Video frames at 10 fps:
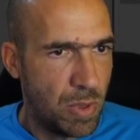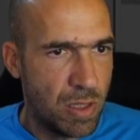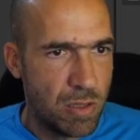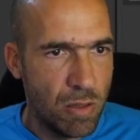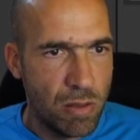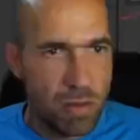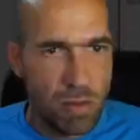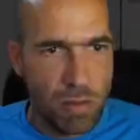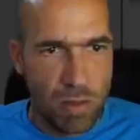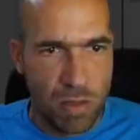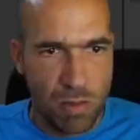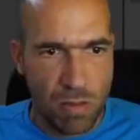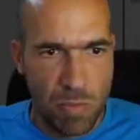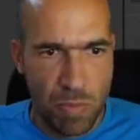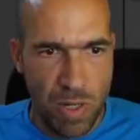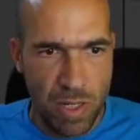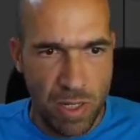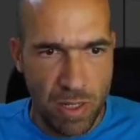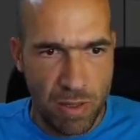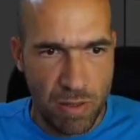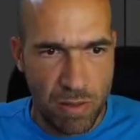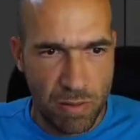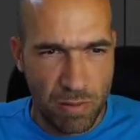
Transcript: but it's not completely